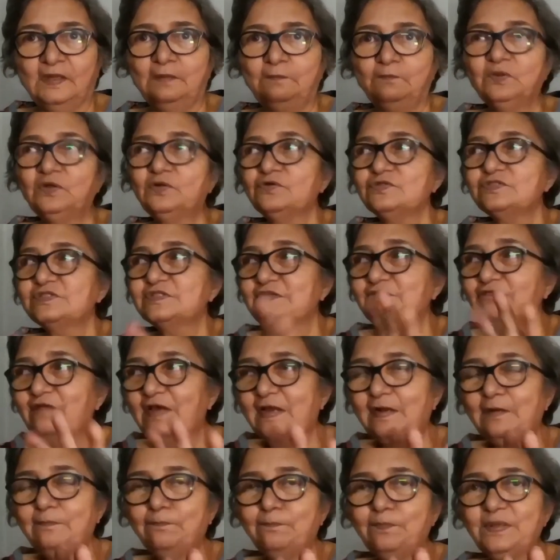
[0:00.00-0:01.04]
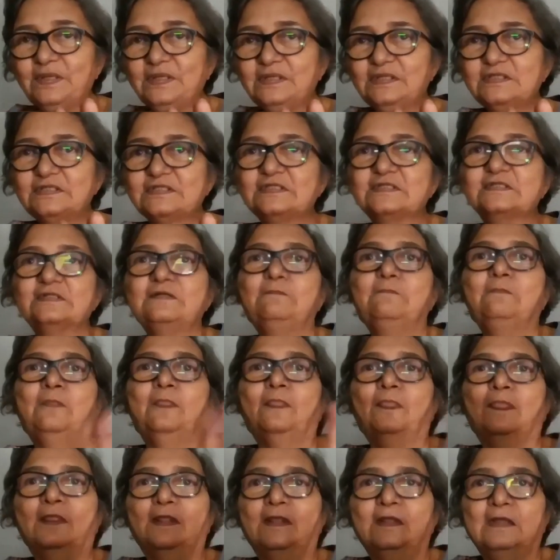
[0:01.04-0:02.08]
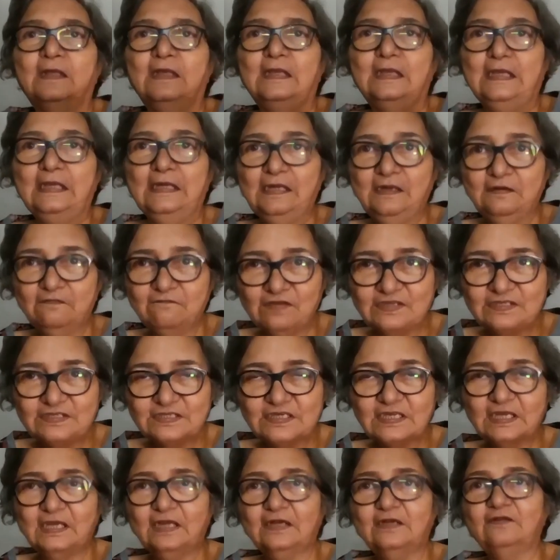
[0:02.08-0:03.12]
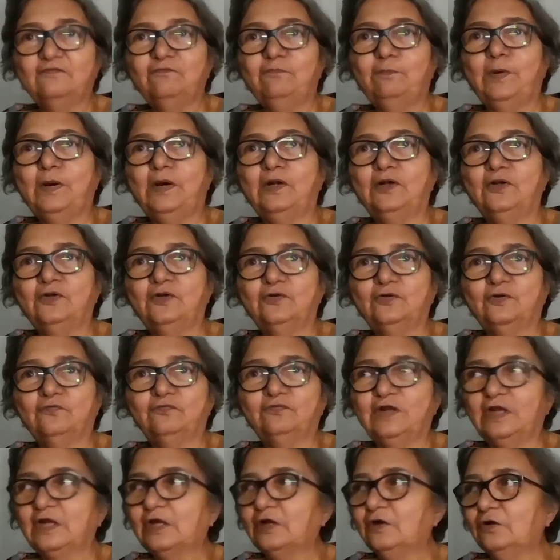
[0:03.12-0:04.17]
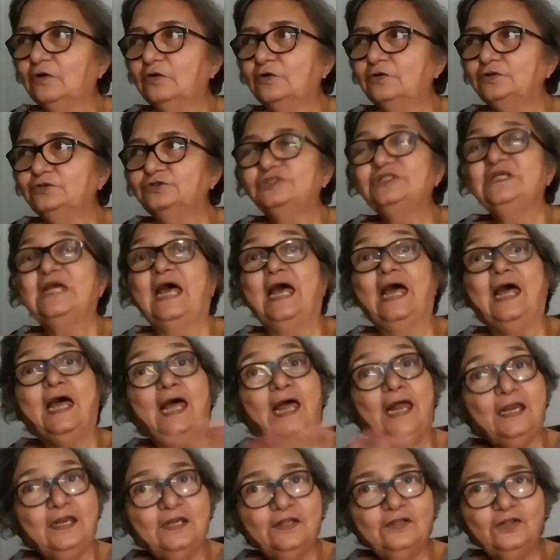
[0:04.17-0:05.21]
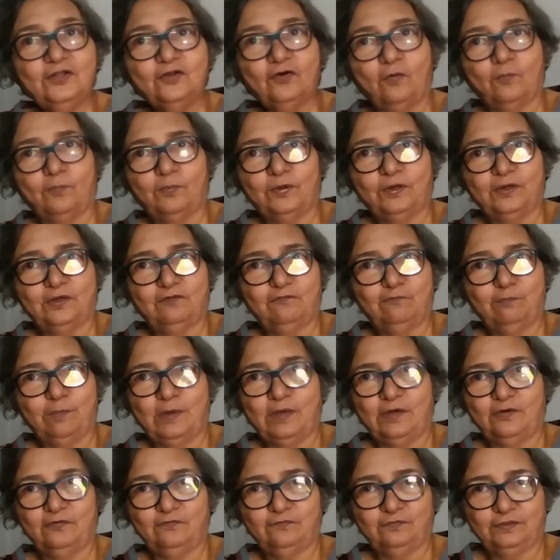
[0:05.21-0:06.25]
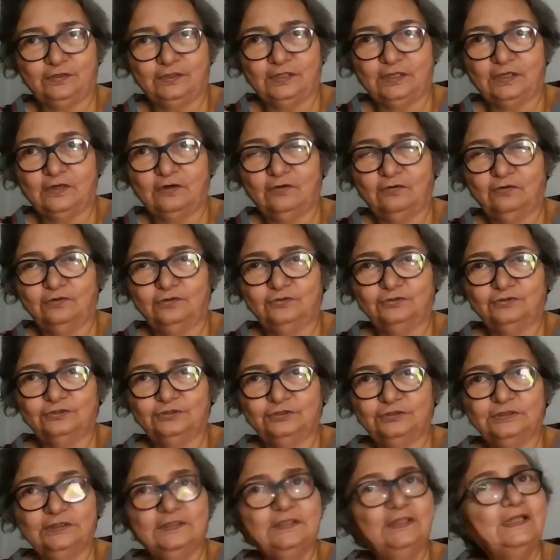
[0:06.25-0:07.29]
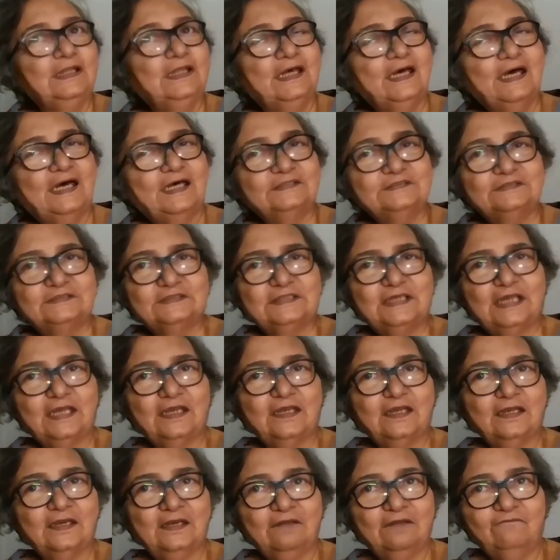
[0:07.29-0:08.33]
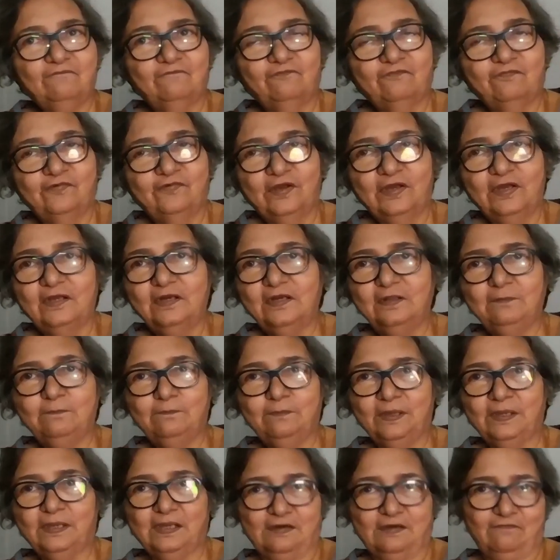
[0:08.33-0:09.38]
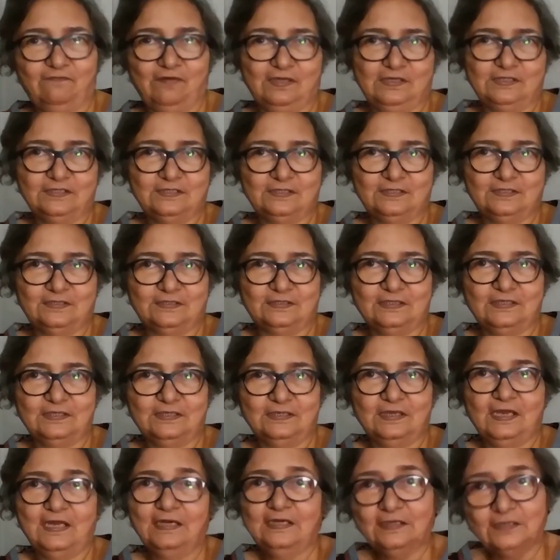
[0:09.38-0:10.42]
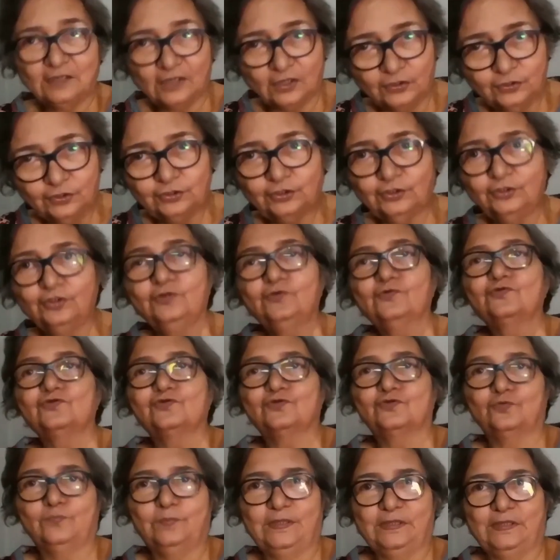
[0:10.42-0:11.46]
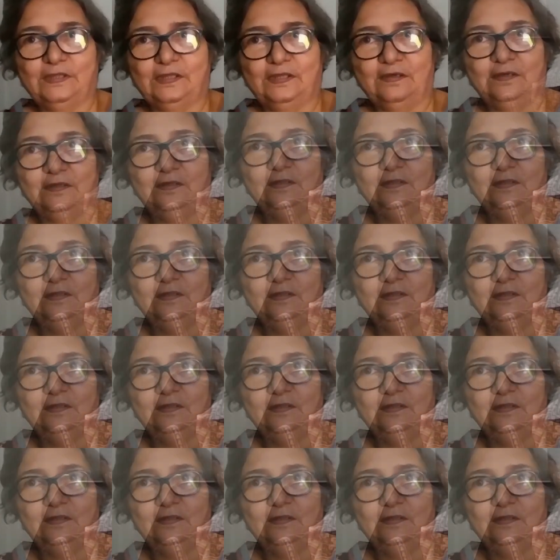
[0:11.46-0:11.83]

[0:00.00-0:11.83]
Because developments in investigative part of technology and in the operative part of the technology has taken very big advances, and it continues to be there.